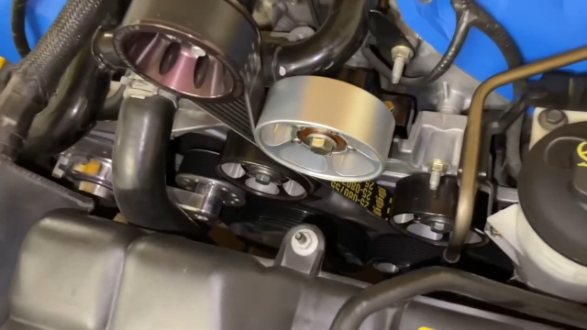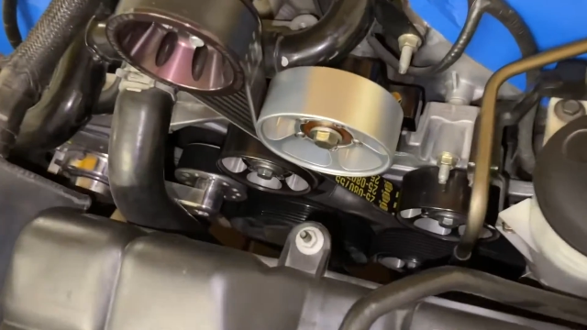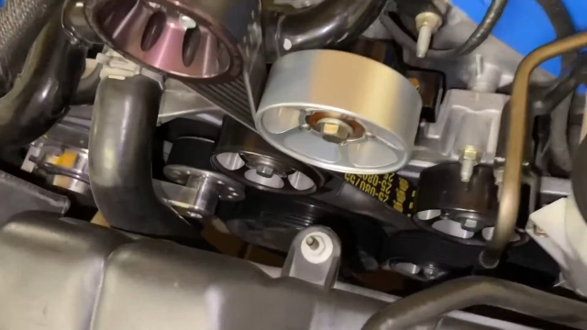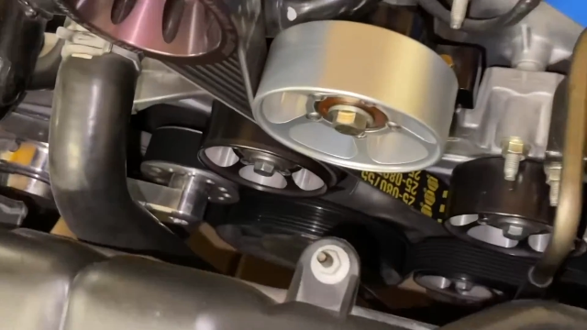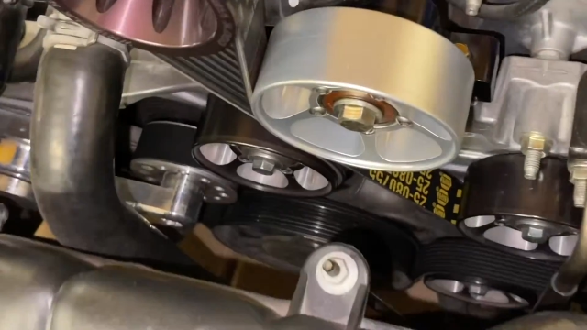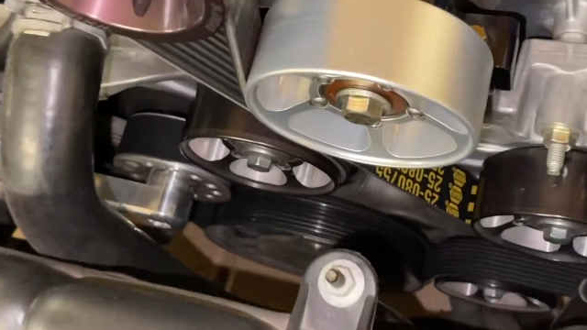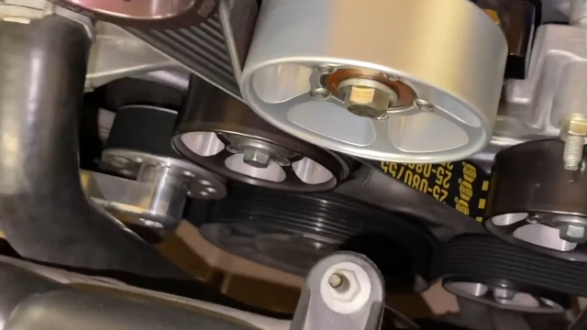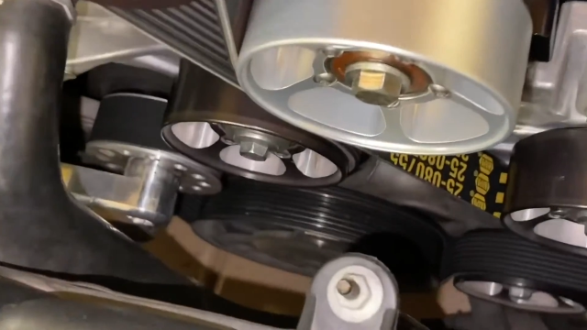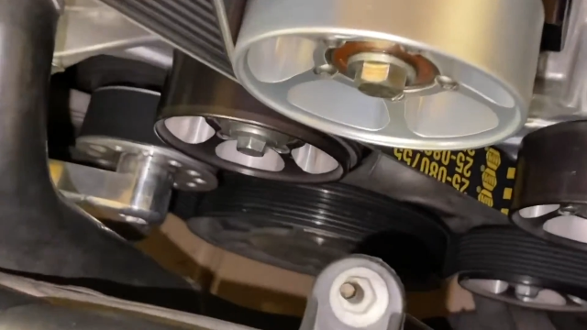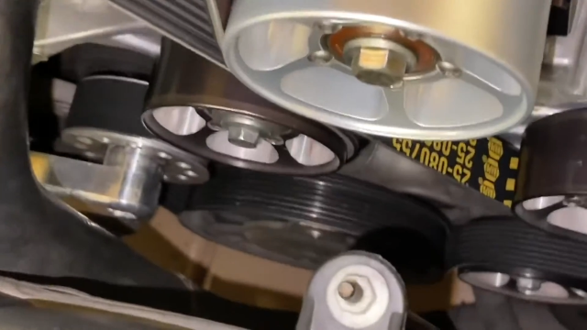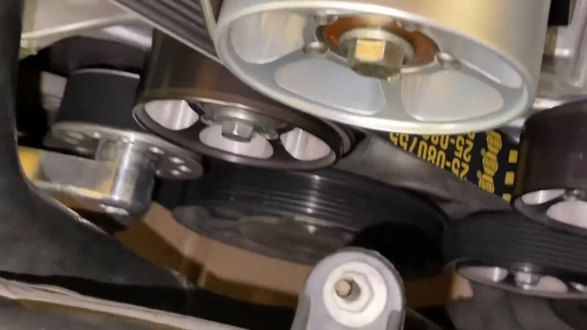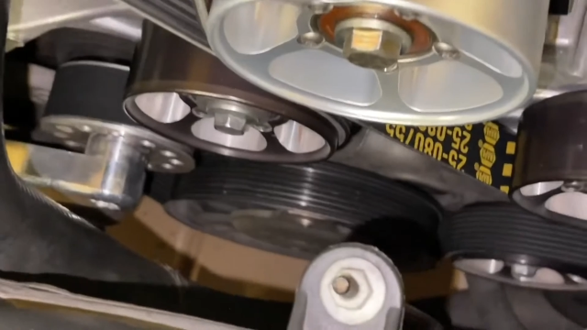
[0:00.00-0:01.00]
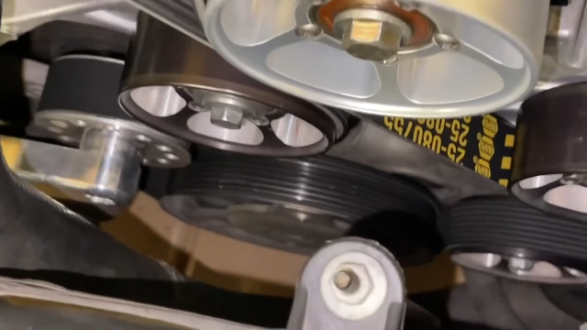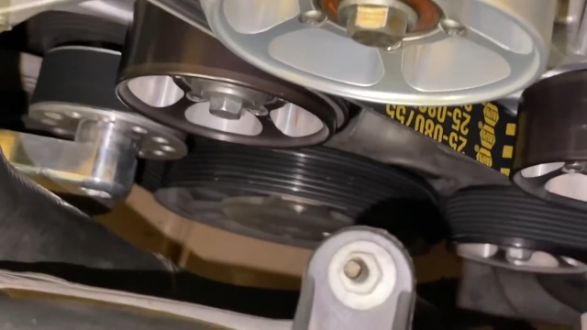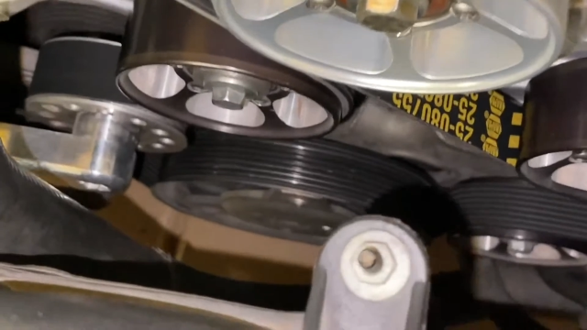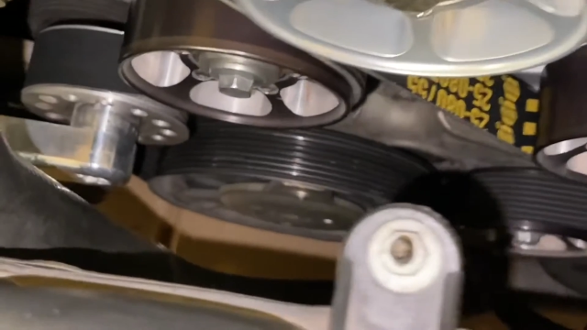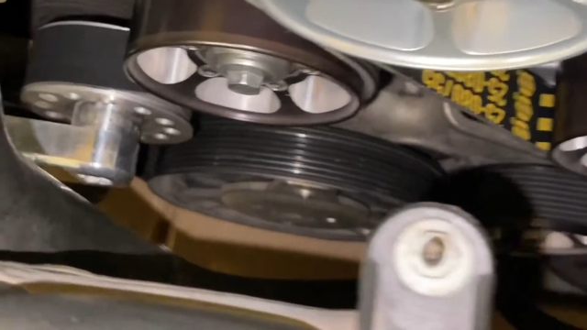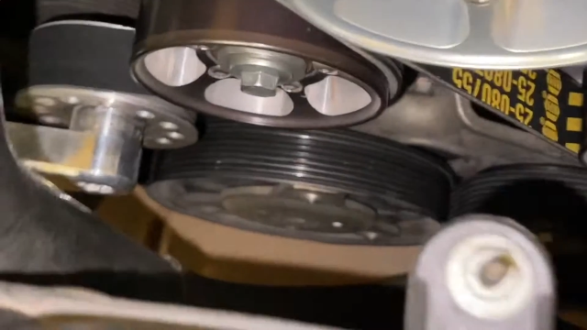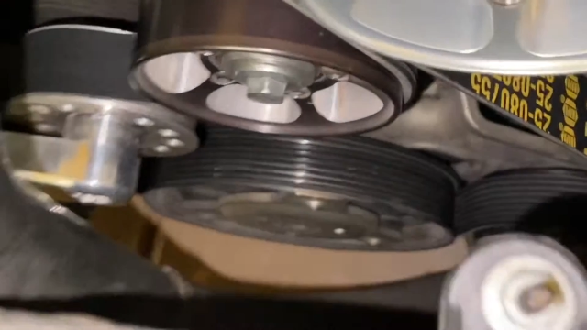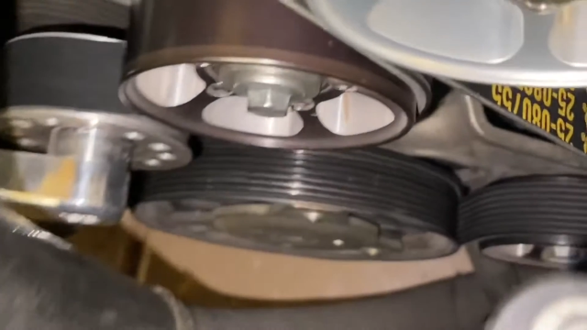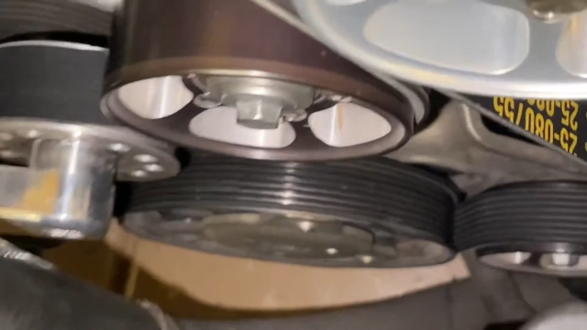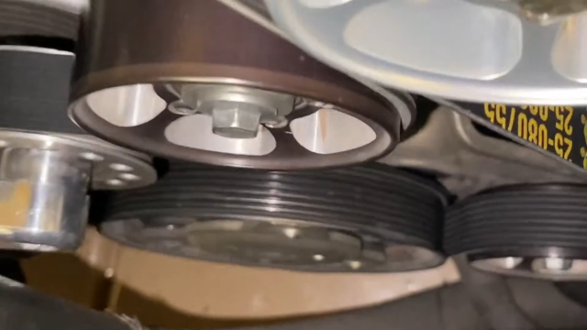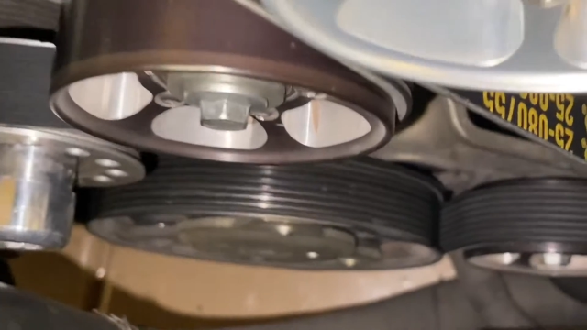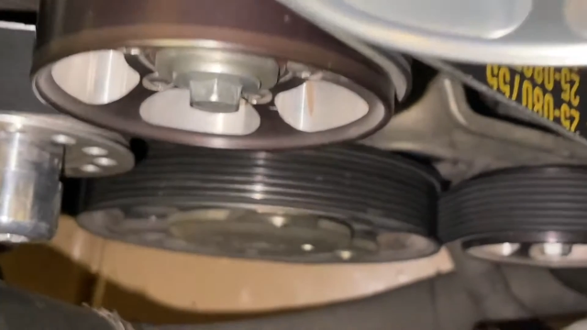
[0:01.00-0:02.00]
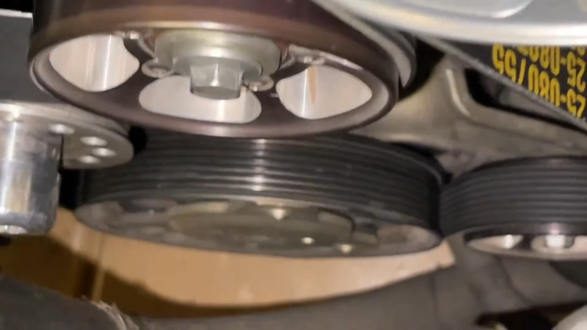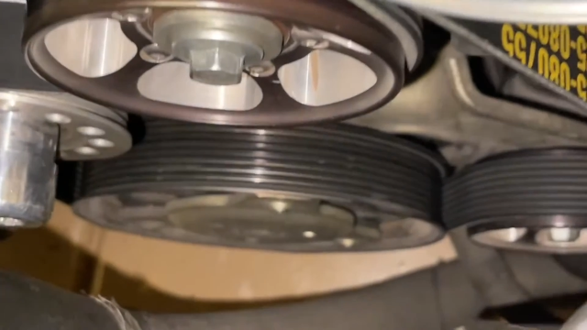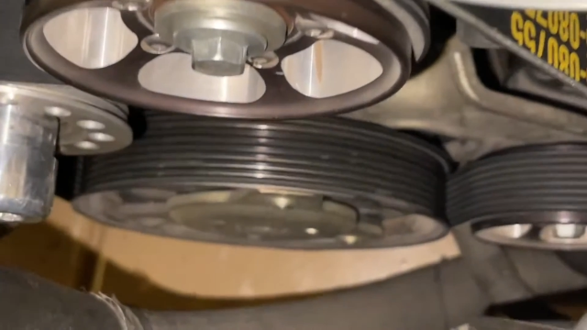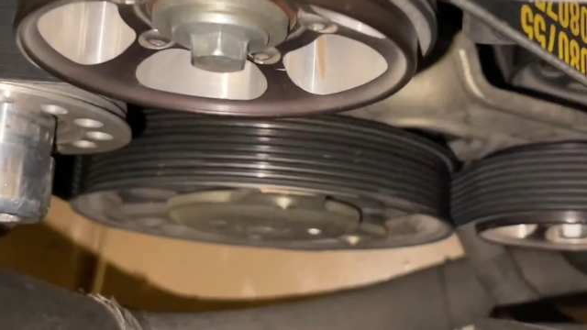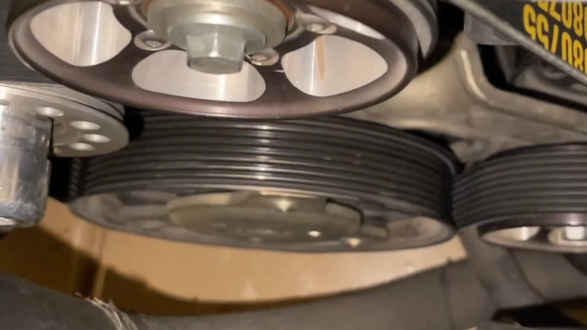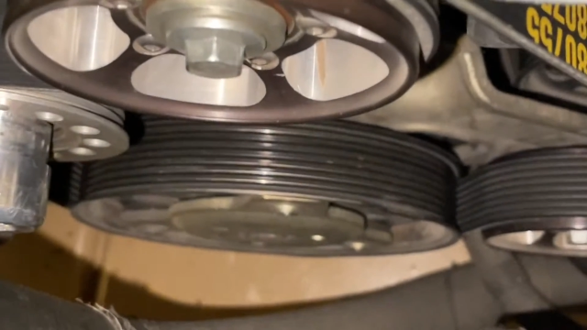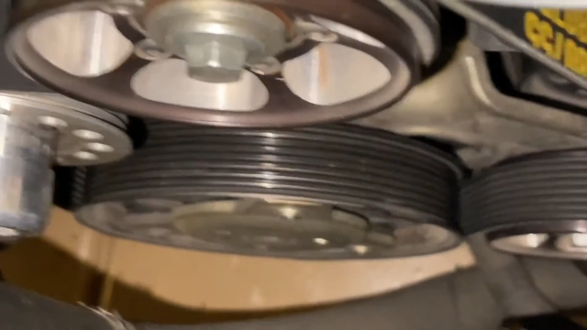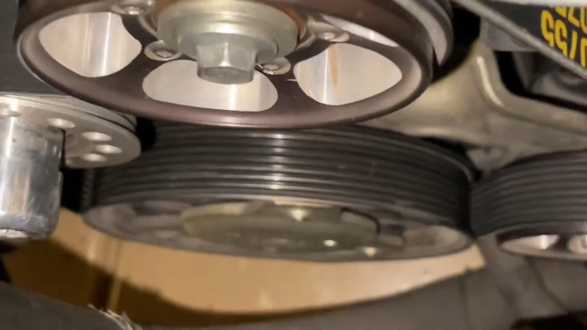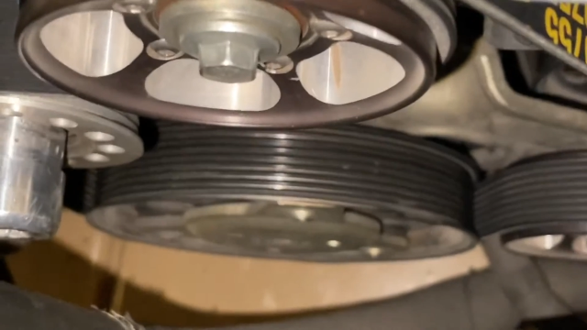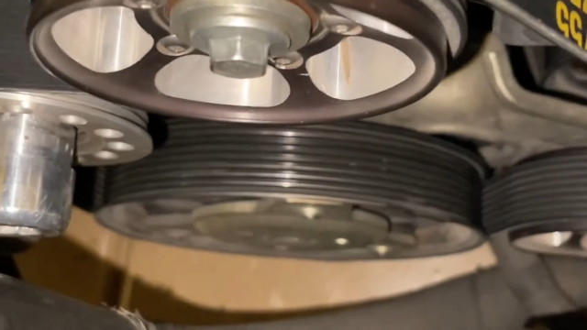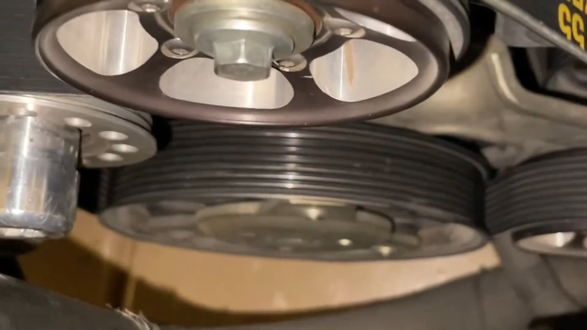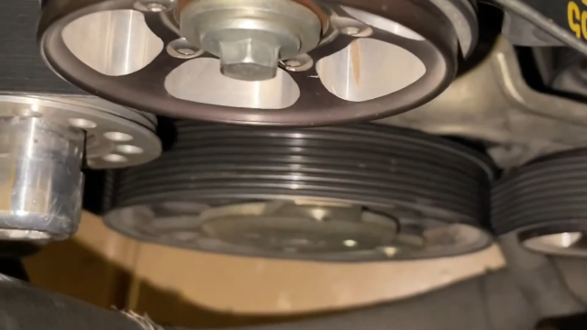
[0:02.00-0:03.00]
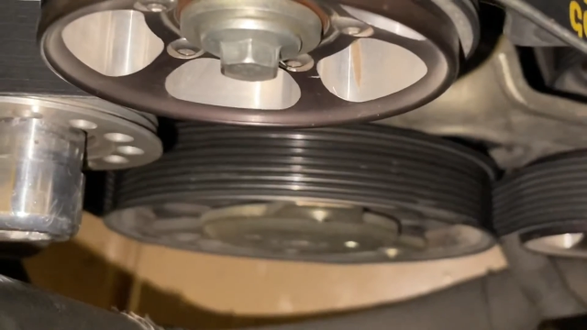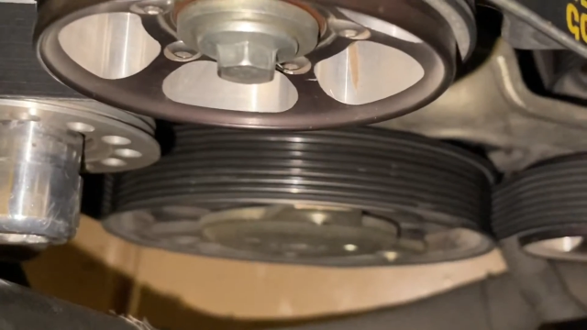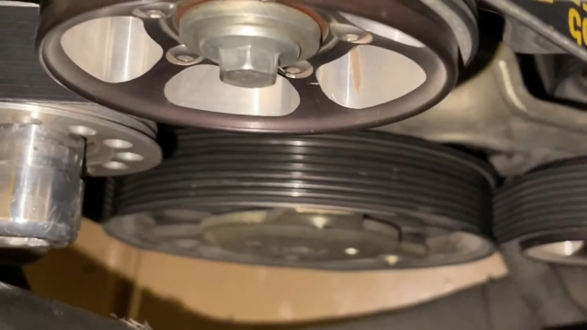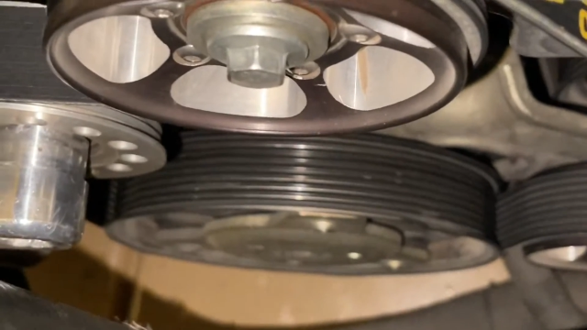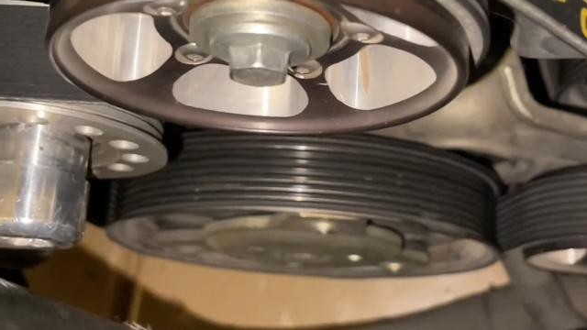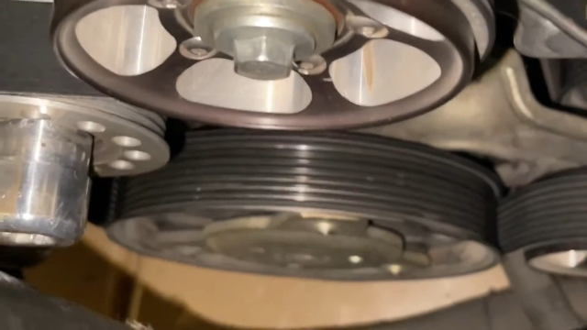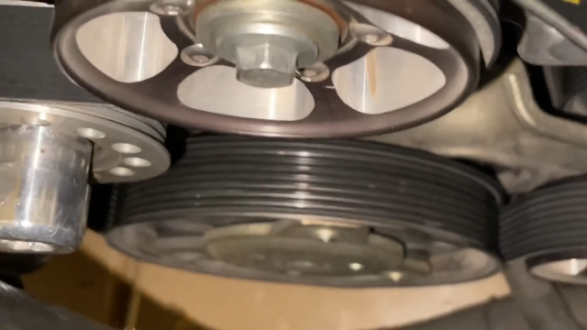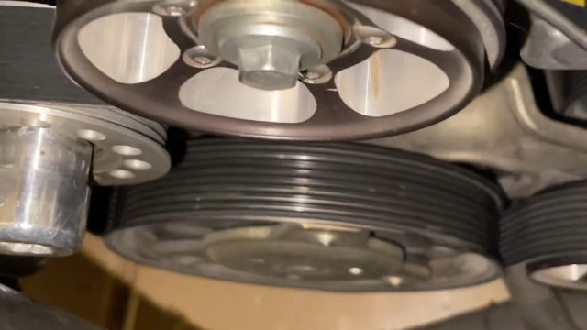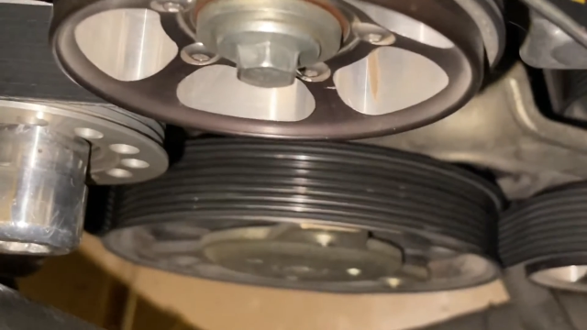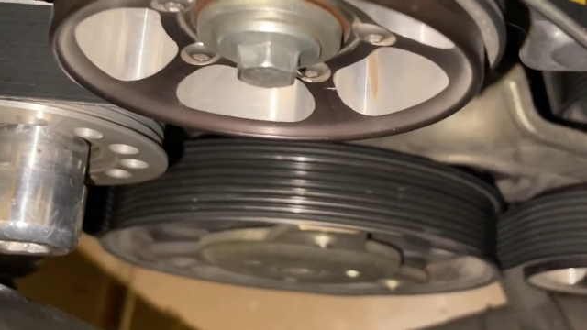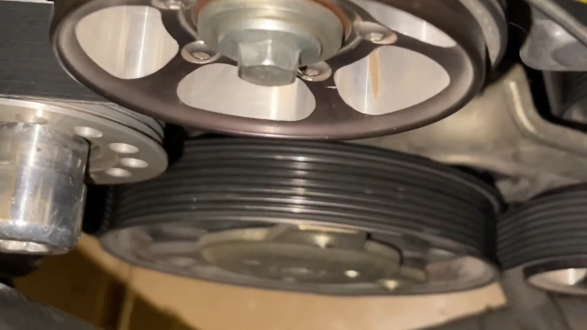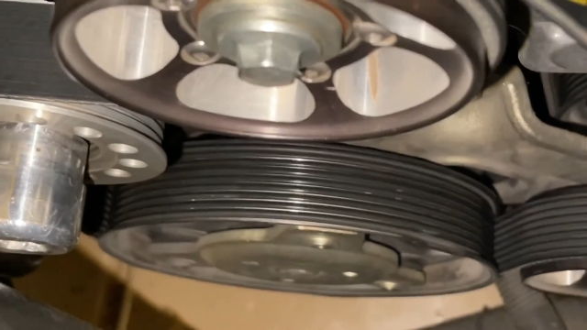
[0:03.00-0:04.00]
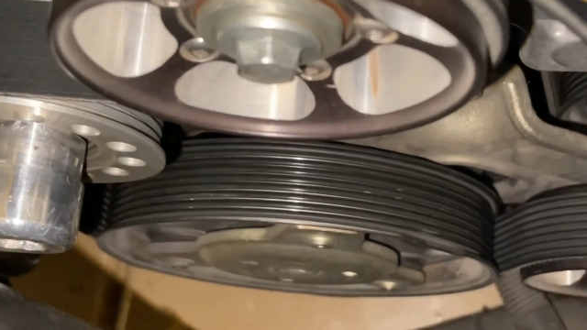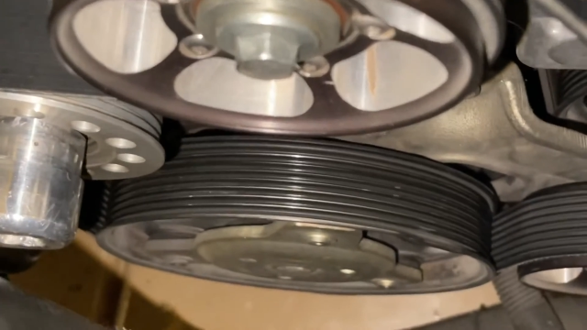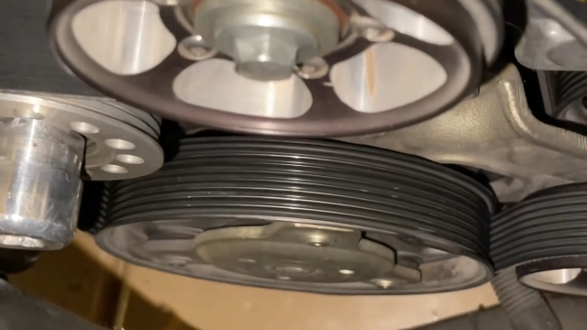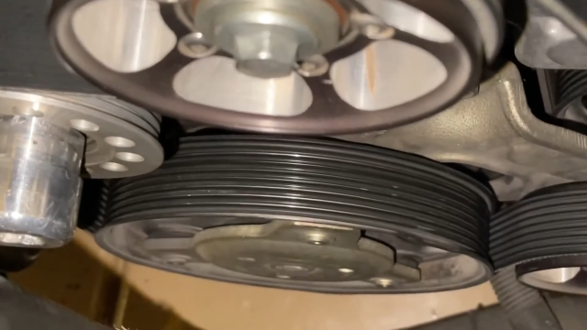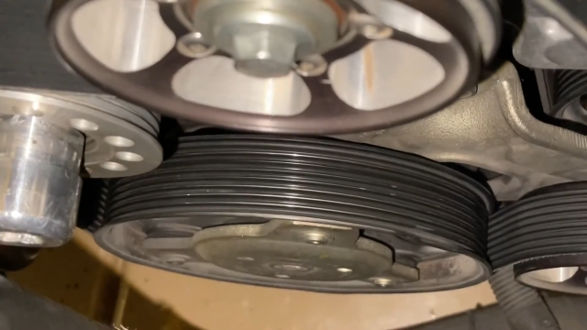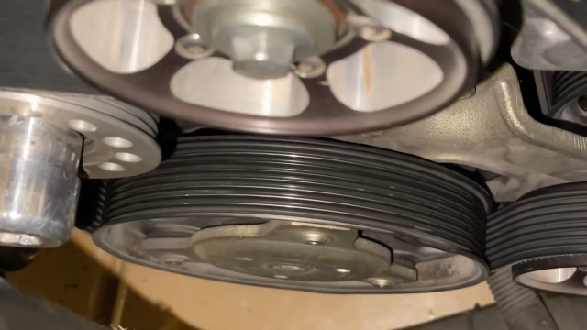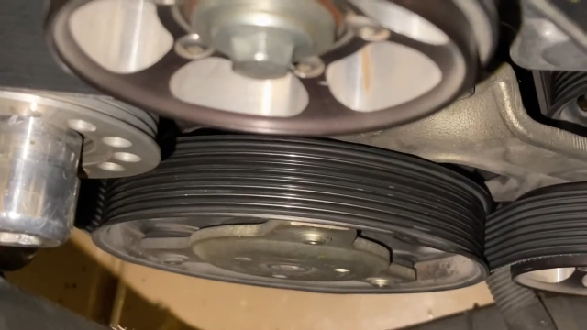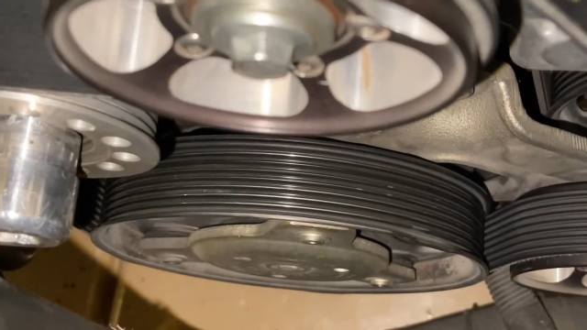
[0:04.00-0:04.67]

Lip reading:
(no speaker visible)